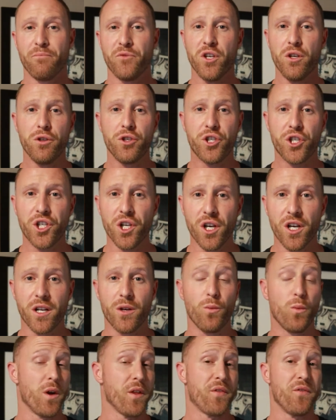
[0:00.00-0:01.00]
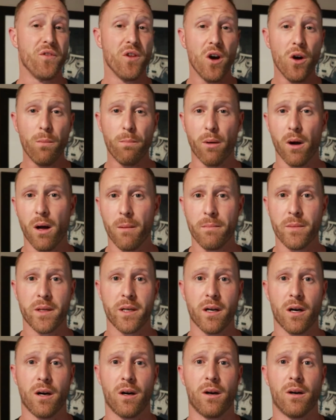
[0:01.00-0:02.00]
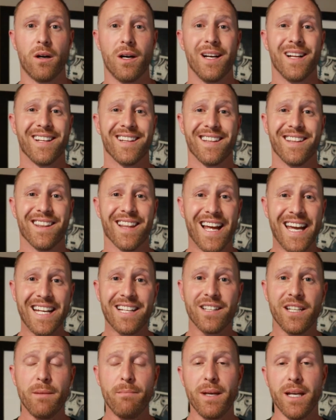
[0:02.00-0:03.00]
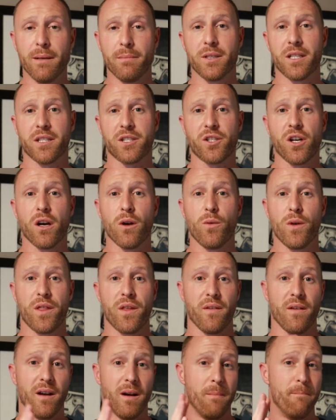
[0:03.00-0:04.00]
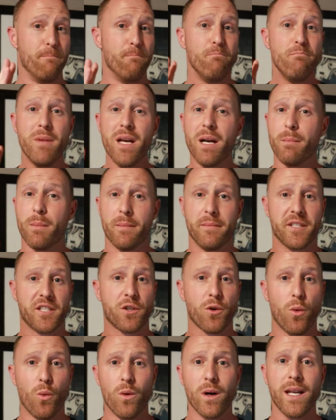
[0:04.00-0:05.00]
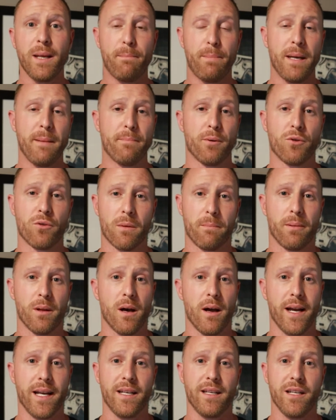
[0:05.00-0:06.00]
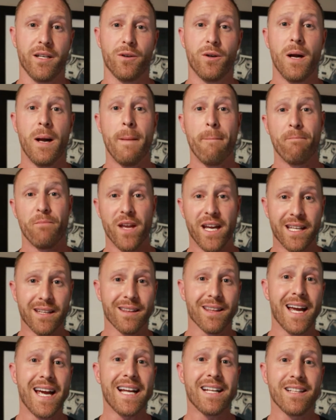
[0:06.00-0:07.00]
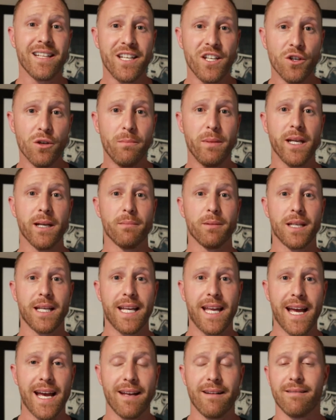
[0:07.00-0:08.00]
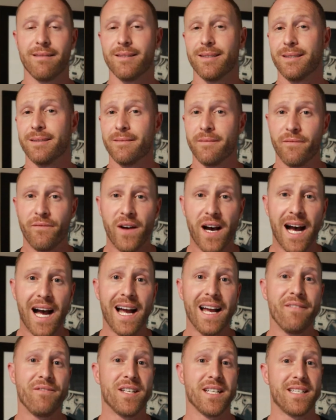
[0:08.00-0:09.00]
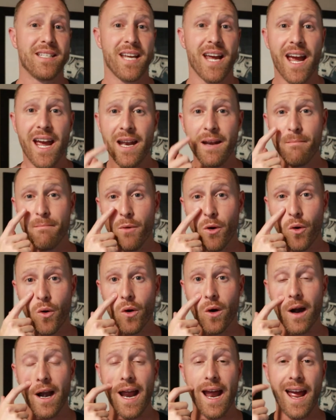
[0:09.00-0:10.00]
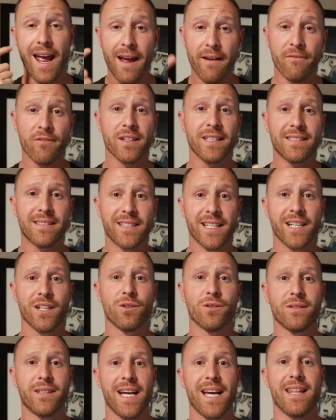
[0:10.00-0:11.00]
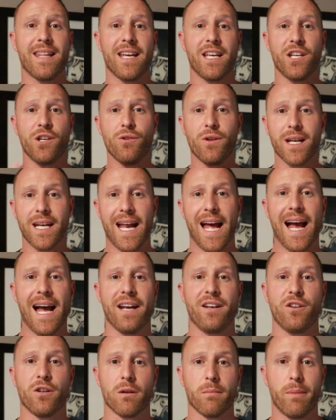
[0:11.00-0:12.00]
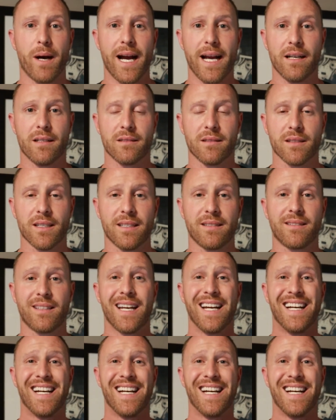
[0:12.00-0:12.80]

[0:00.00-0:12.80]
You should, with no problem at all, likely be able to start with a minimum of 20 people replying to you, and likely you'll be able to get 5 to 10 more every single day that you can add to your buyers list